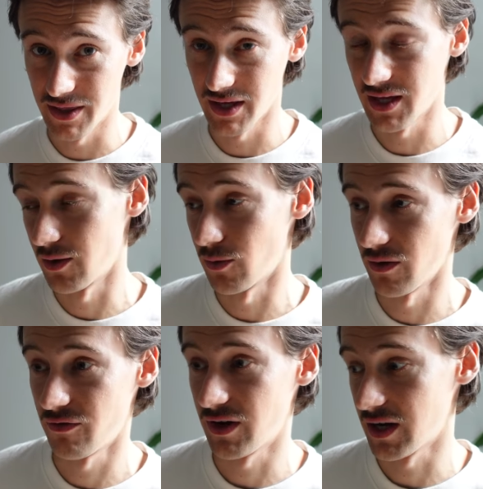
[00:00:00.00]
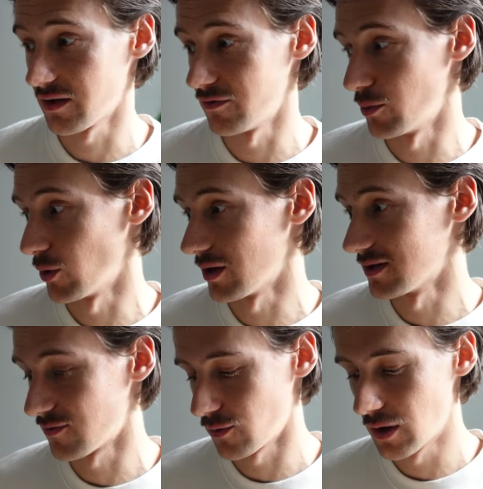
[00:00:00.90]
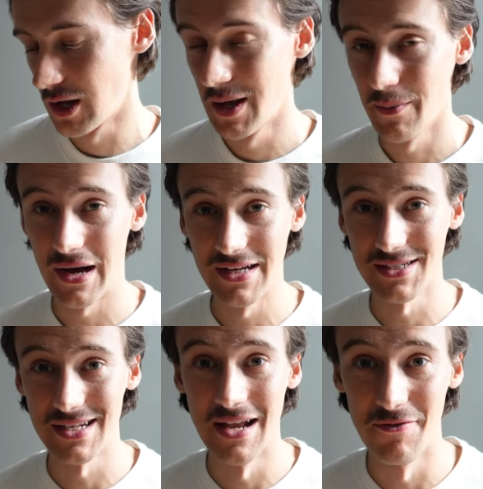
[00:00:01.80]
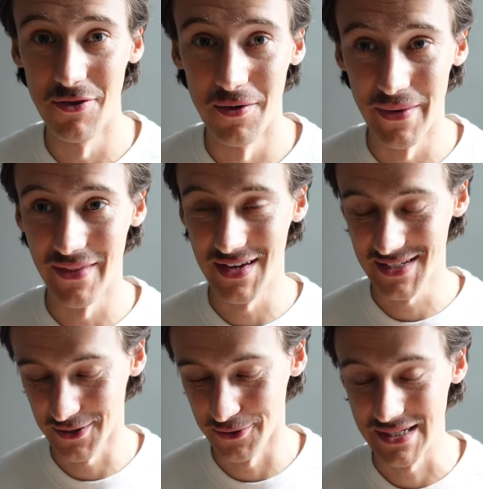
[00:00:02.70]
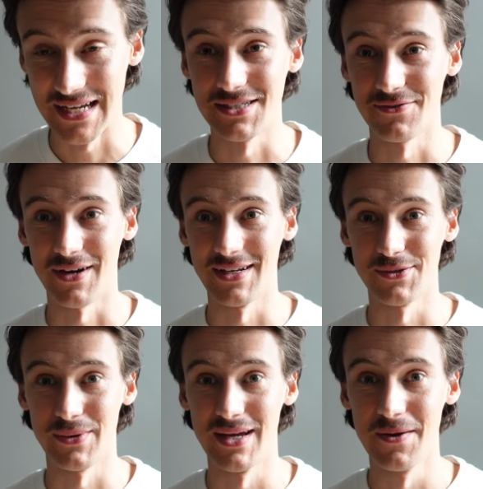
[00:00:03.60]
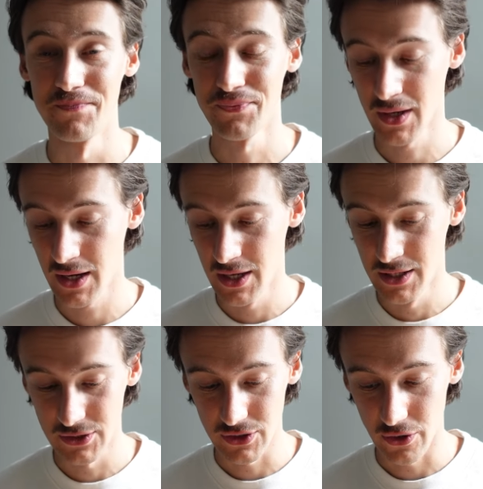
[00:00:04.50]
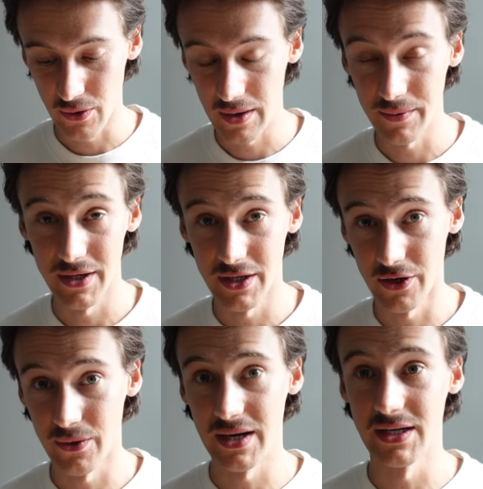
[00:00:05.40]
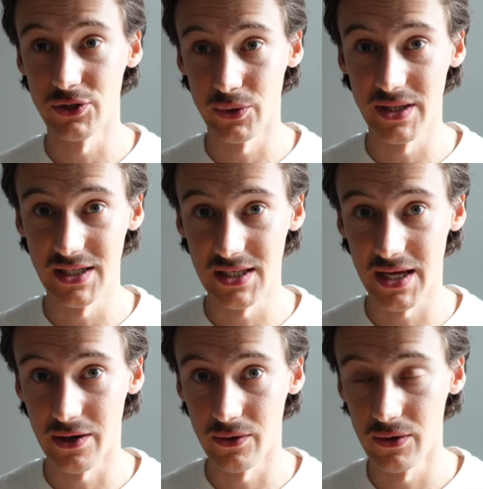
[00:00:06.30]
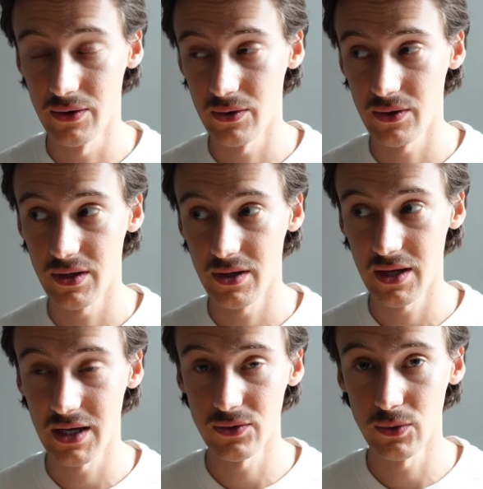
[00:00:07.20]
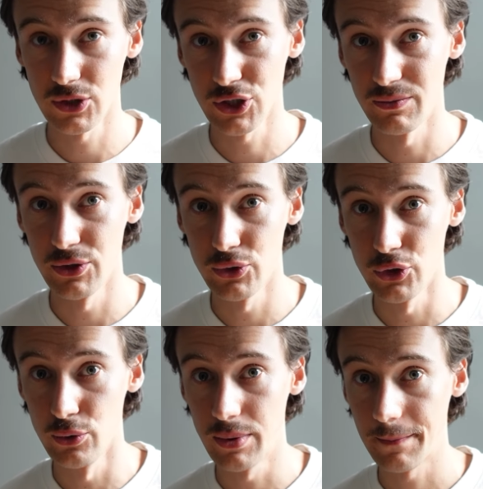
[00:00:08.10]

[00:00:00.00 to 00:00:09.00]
thinking, what the fuck have you bought those for? But I just love them and they're so satisfying to eat. So I'm gonna go and enjoy these now and watch some YouTube.